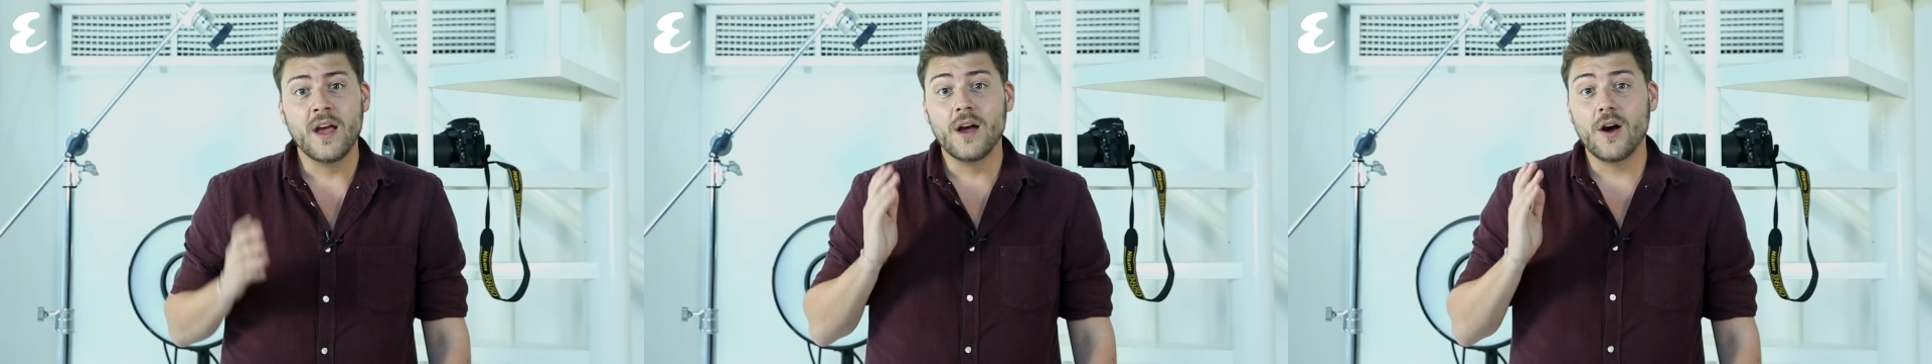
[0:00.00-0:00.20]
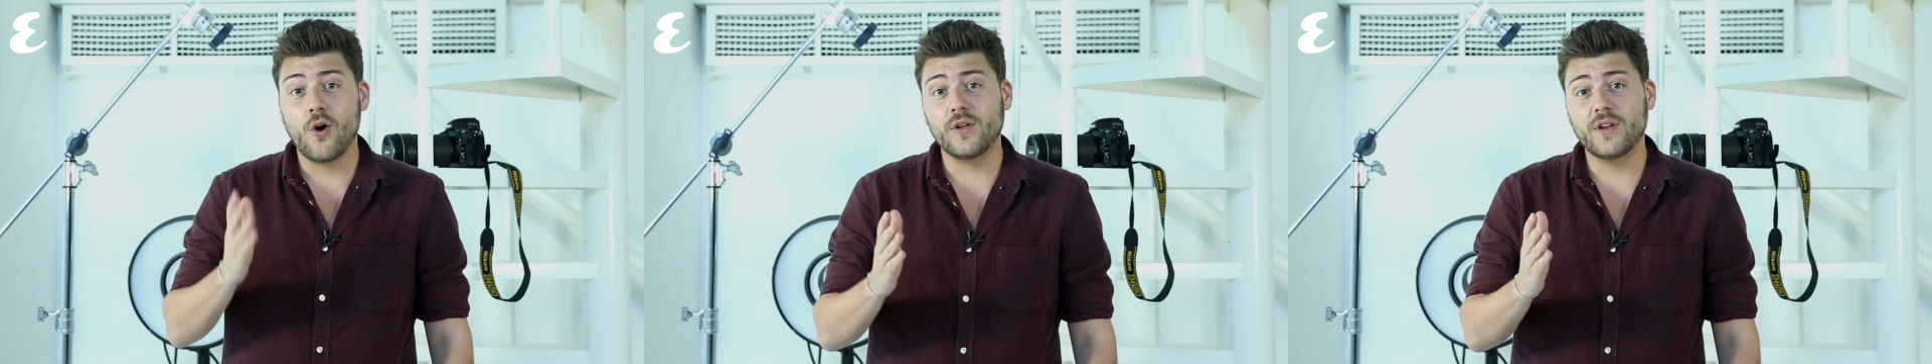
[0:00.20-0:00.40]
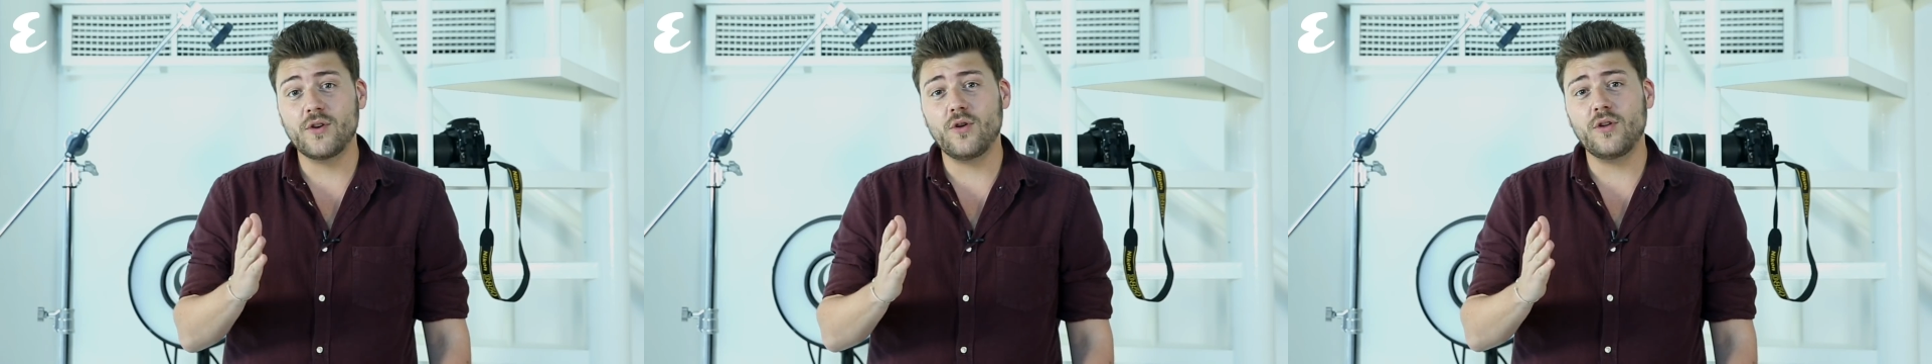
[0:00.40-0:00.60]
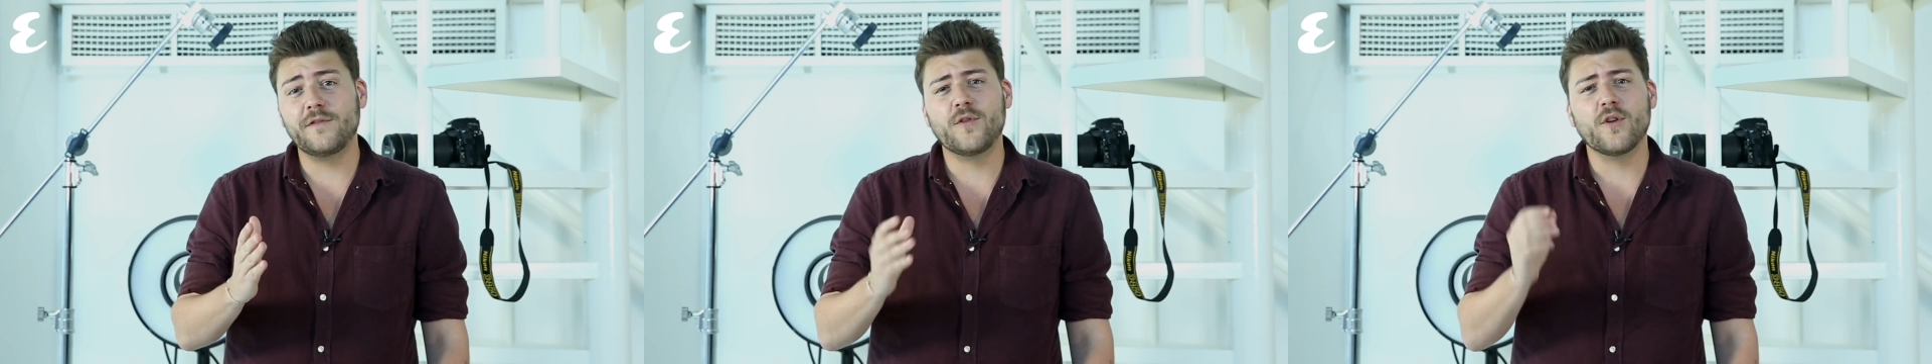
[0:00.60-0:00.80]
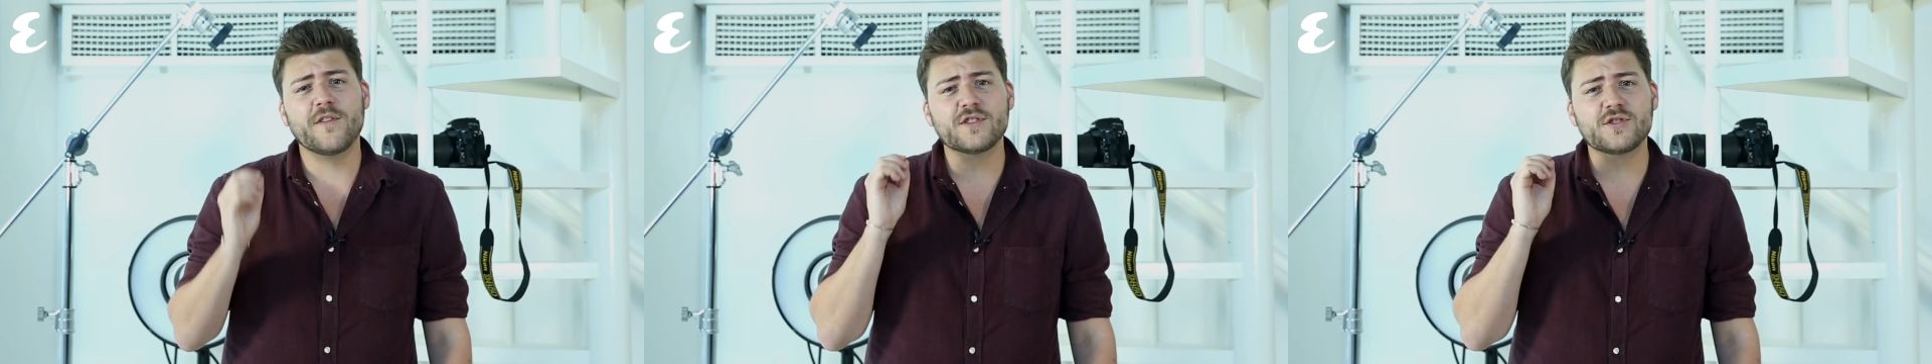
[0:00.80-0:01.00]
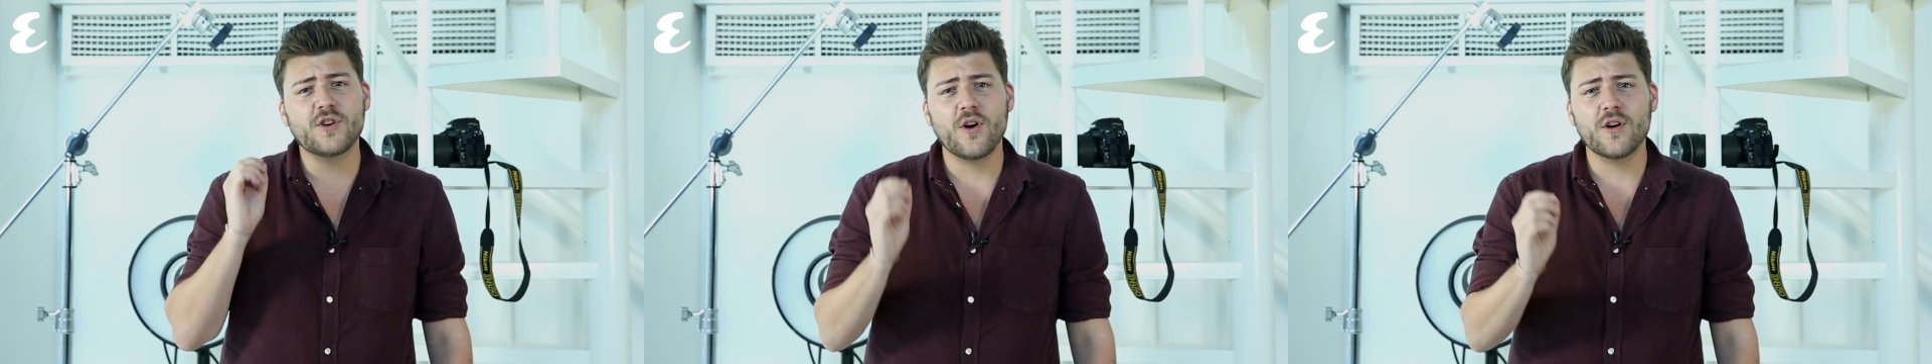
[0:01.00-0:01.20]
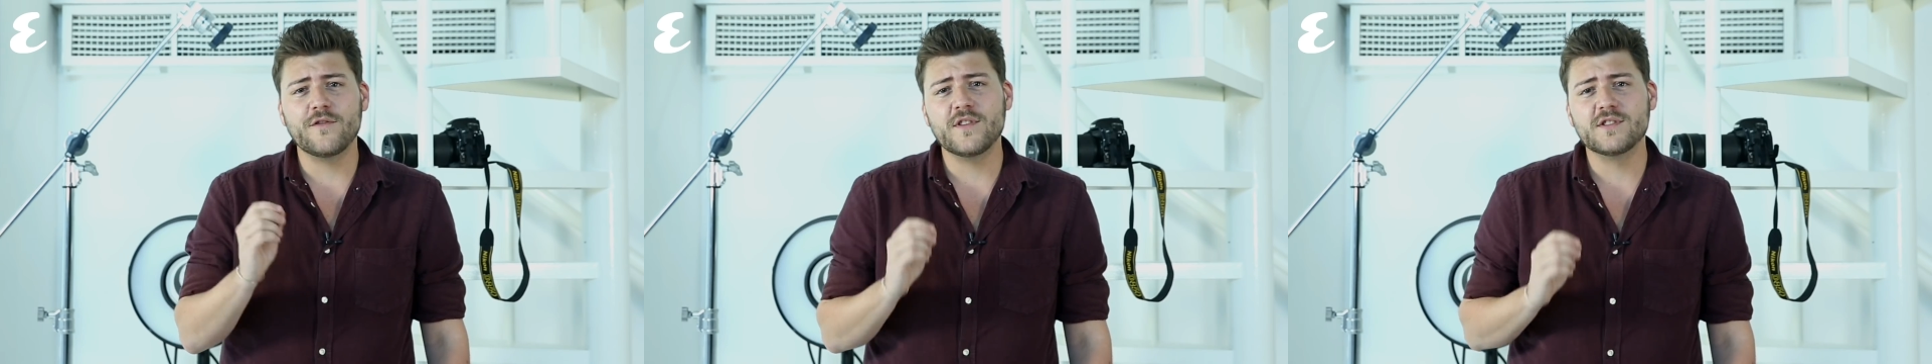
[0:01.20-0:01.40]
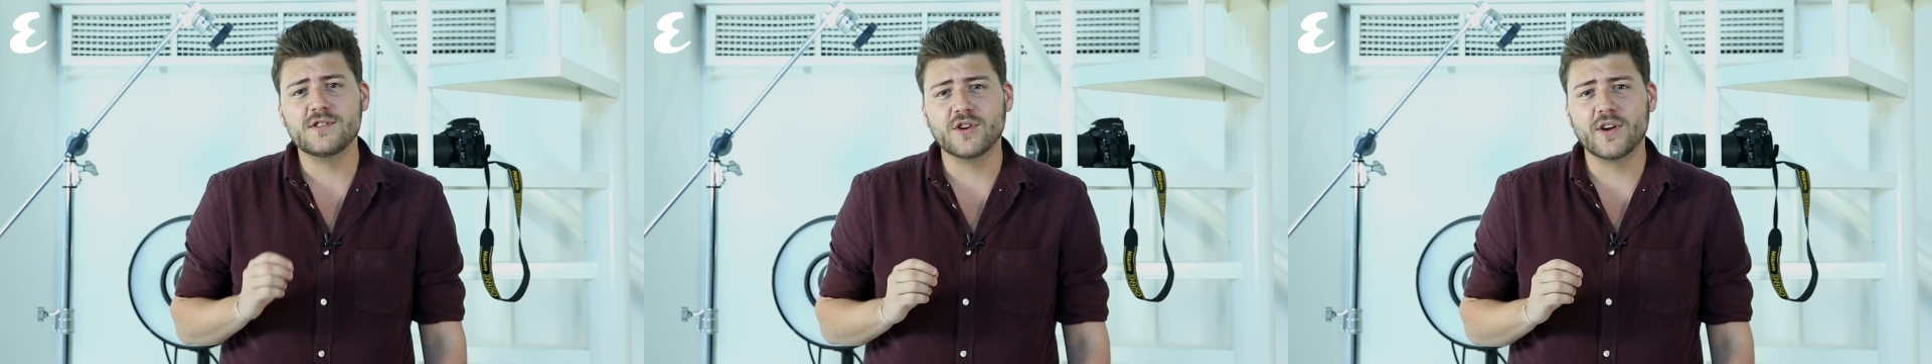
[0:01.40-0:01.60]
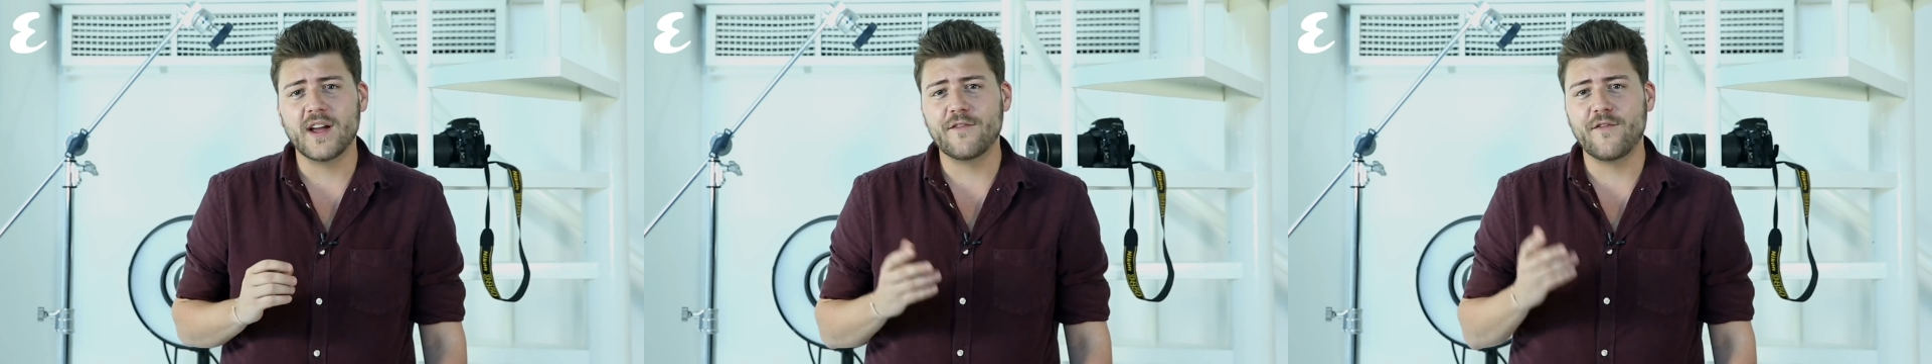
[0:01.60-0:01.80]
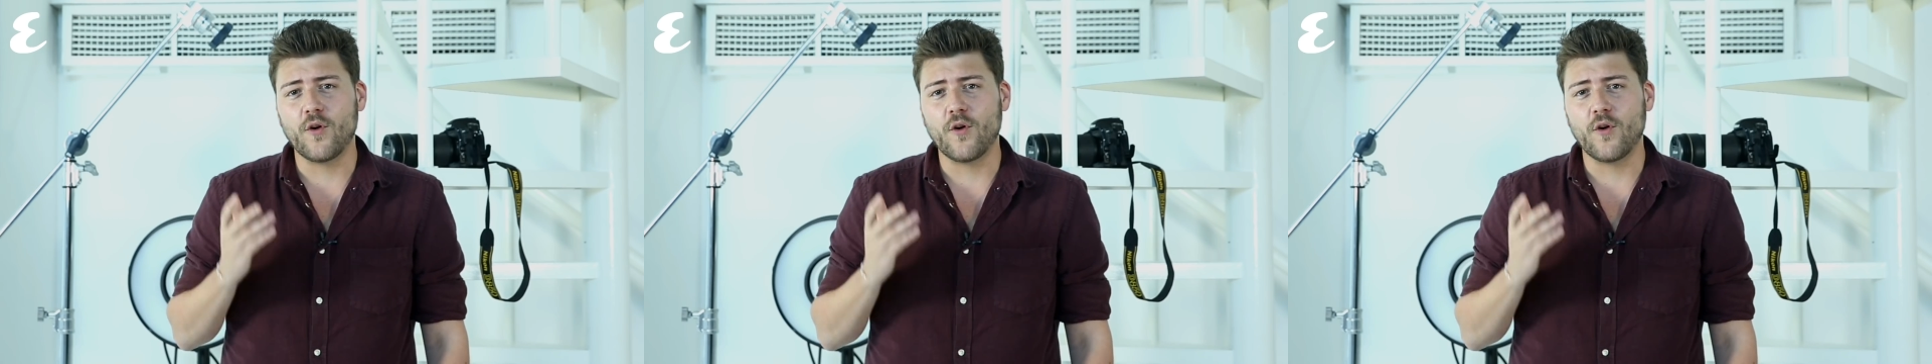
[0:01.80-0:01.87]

All in all, for photographers looking